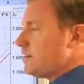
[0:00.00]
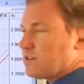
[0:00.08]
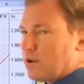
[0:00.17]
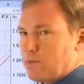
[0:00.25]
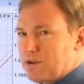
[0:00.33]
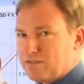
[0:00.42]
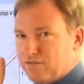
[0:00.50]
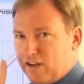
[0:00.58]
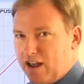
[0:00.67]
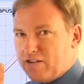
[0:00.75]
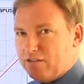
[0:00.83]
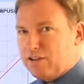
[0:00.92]
so we'd
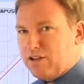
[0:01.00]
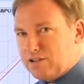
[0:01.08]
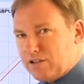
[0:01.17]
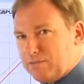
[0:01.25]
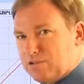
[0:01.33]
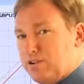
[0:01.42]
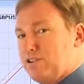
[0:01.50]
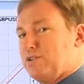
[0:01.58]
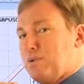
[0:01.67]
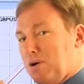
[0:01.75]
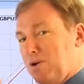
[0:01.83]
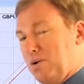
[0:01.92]
favor those uptrends
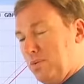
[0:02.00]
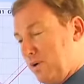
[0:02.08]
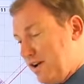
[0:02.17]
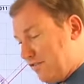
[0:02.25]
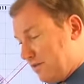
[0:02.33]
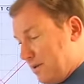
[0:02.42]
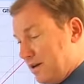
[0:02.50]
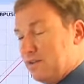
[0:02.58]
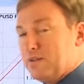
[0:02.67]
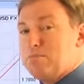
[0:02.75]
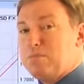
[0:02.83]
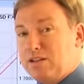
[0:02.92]
quite a long way from here in
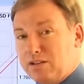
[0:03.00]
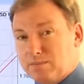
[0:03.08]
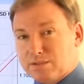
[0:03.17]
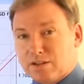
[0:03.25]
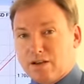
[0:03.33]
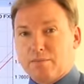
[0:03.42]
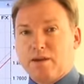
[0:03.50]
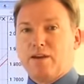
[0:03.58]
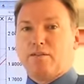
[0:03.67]
the medium term.